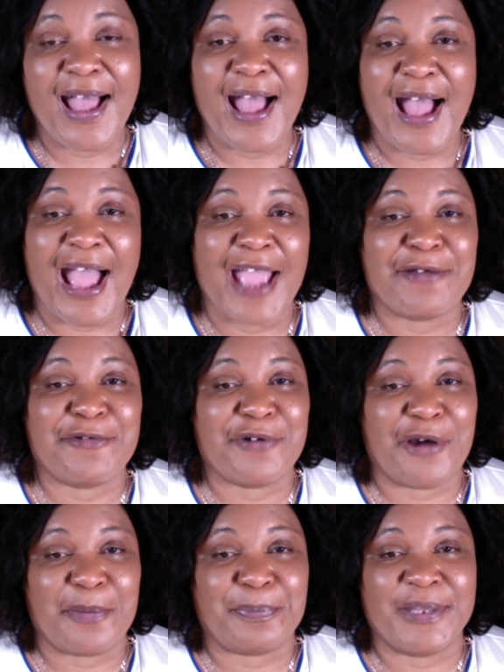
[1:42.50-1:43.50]
I
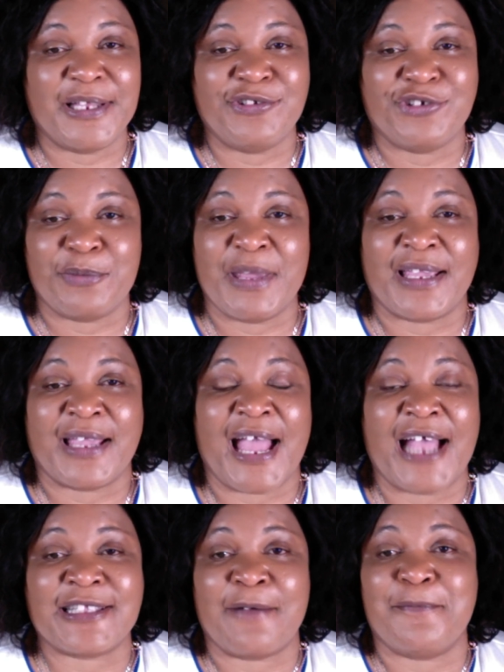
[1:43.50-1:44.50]
grew up in Jamaica
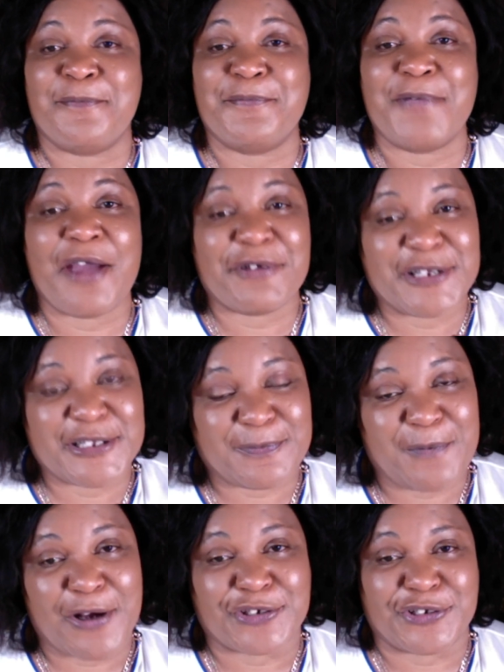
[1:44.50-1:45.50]
as a very
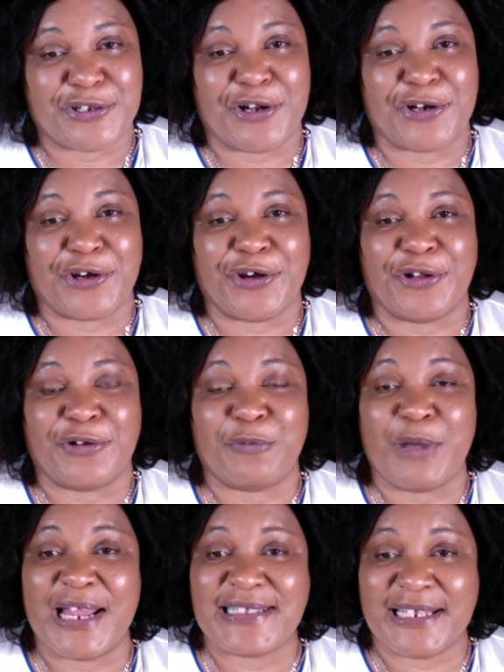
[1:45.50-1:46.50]
dysfunctional girl.
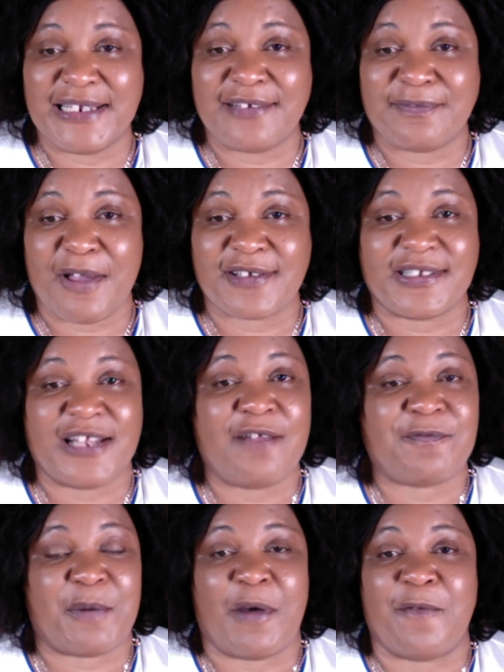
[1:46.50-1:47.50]
When I said
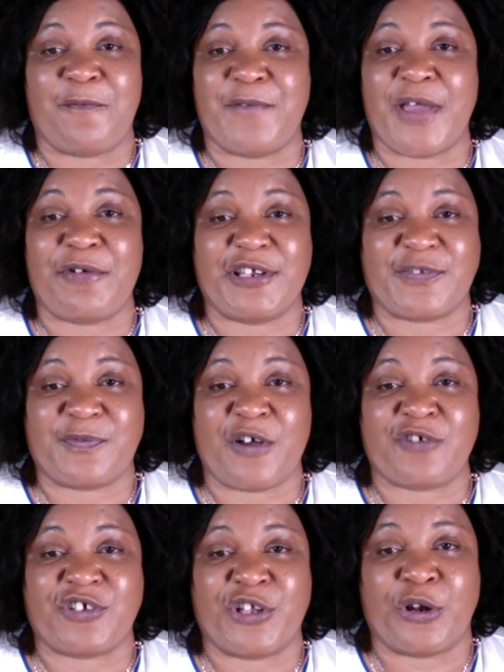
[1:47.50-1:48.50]
dysfunctional, from a very
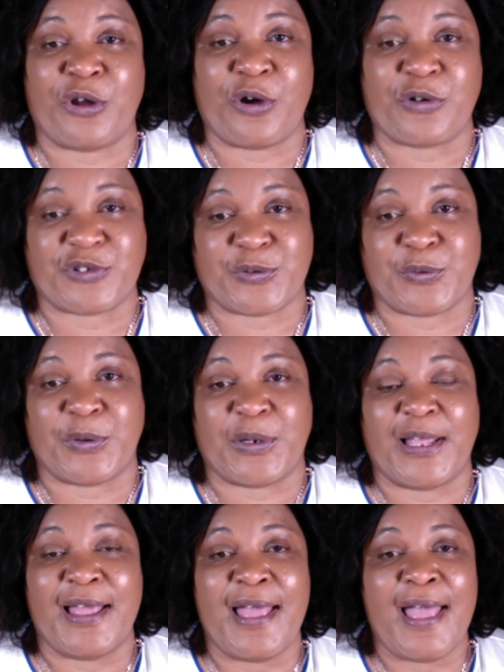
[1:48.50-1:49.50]
dysfunctional household.